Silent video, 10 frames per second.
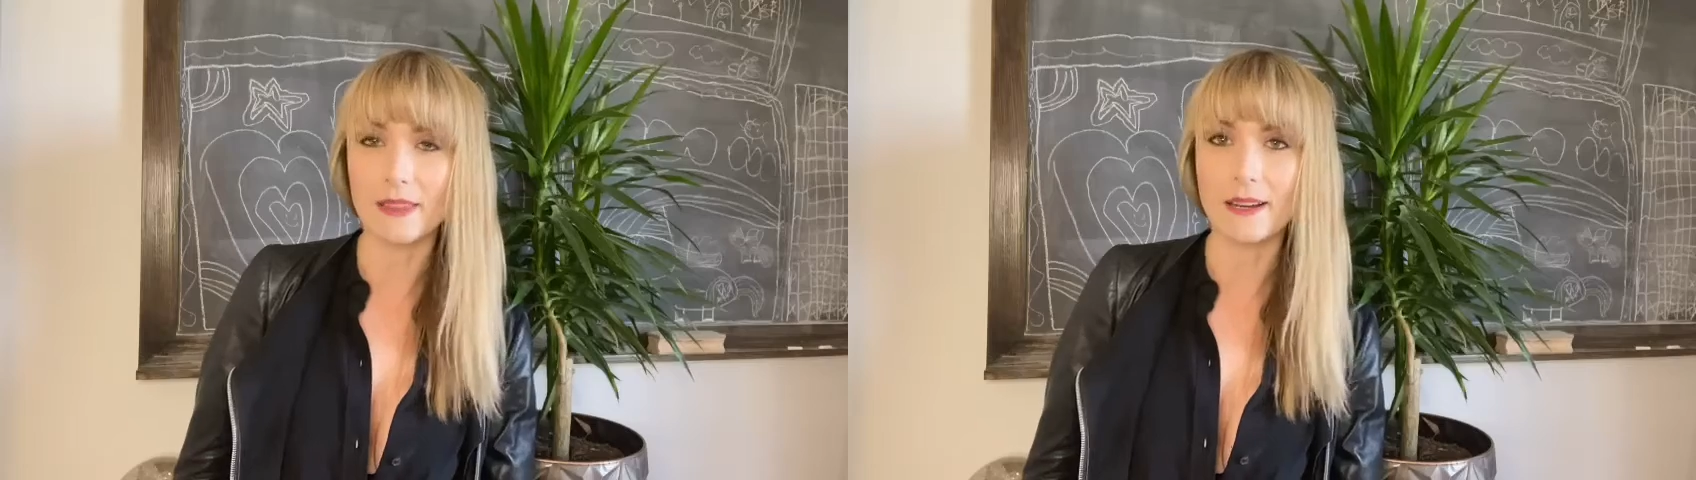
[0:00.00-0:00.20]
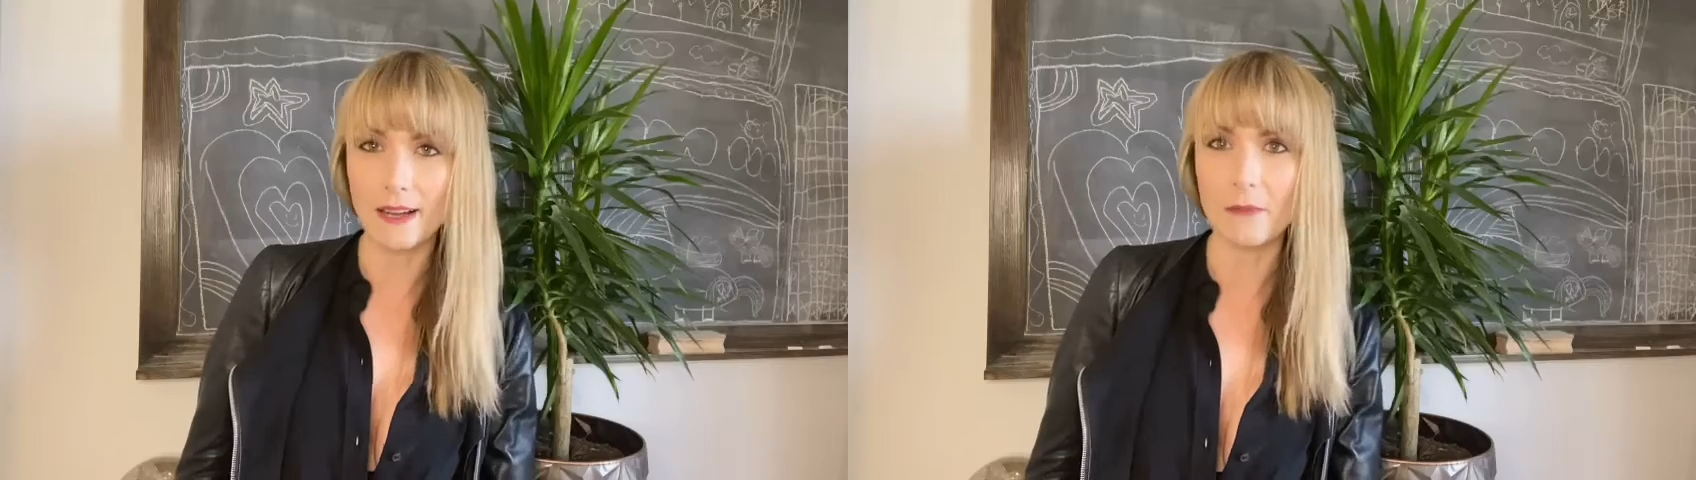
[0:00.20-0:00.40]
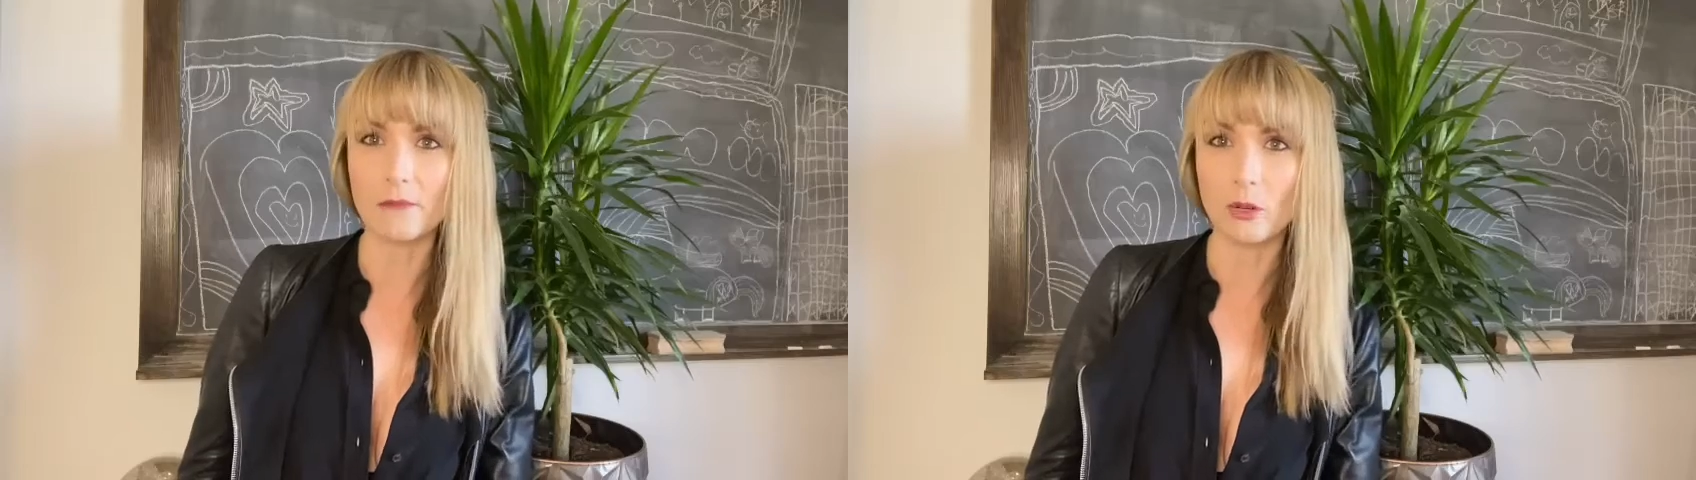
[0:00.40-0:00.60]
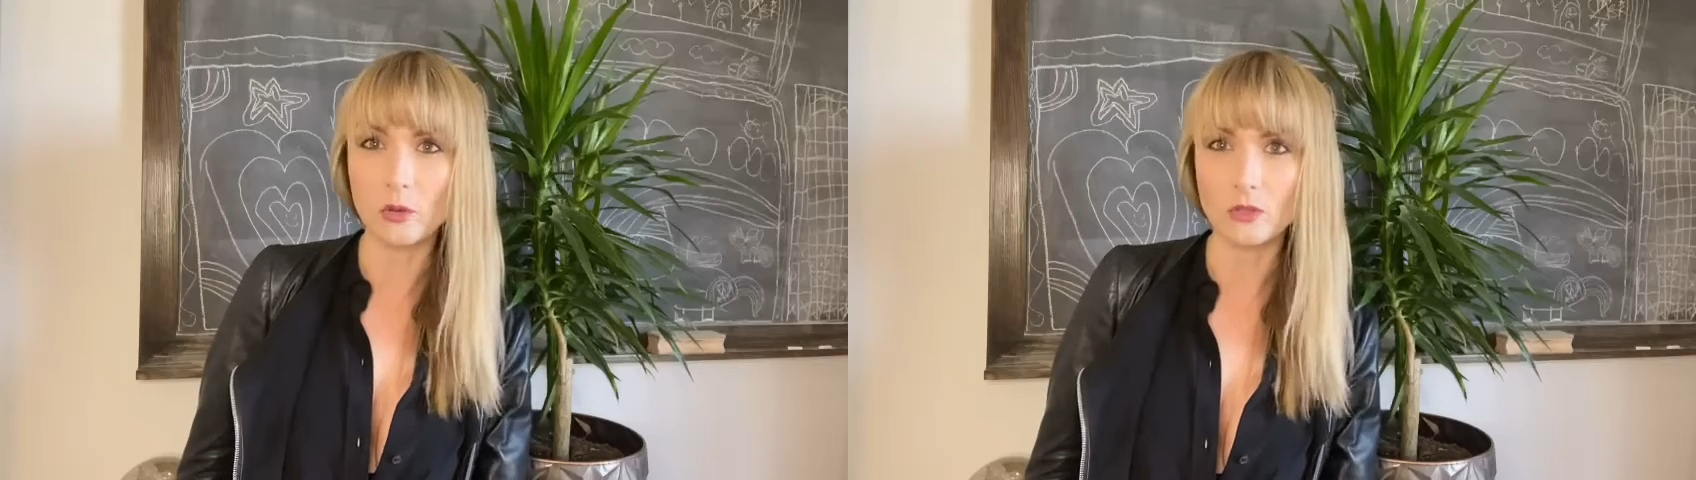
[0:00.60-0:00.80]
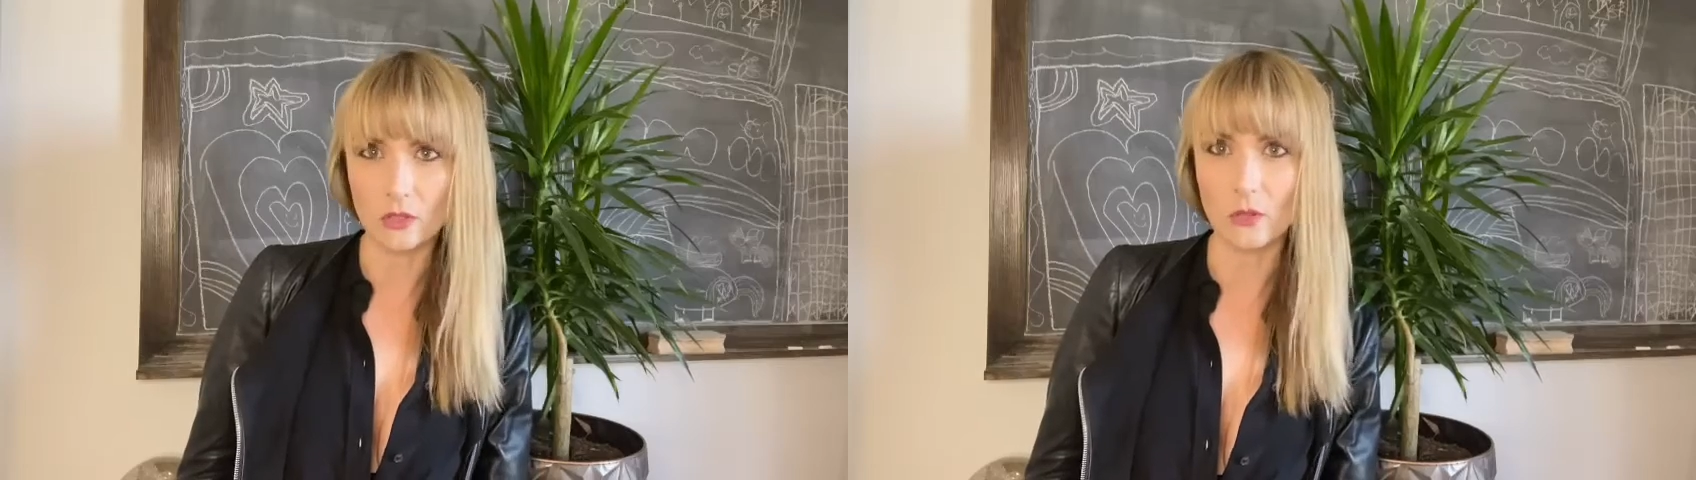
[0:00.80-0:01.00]
that come
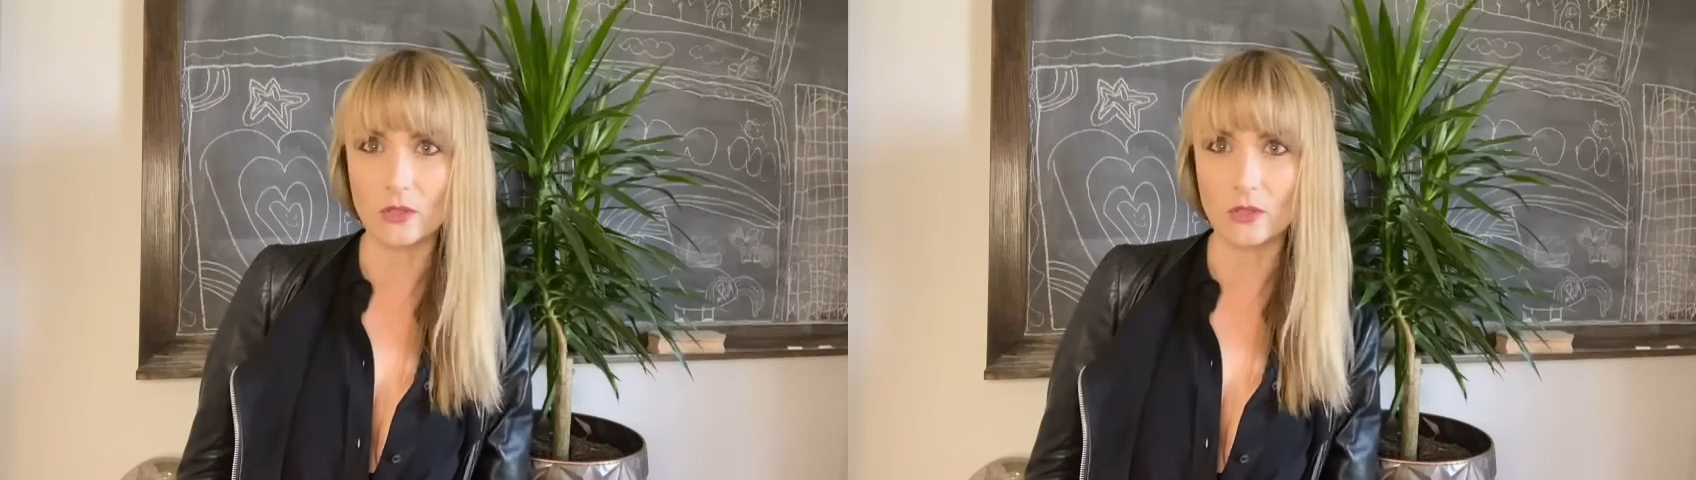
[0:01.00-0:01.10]
through so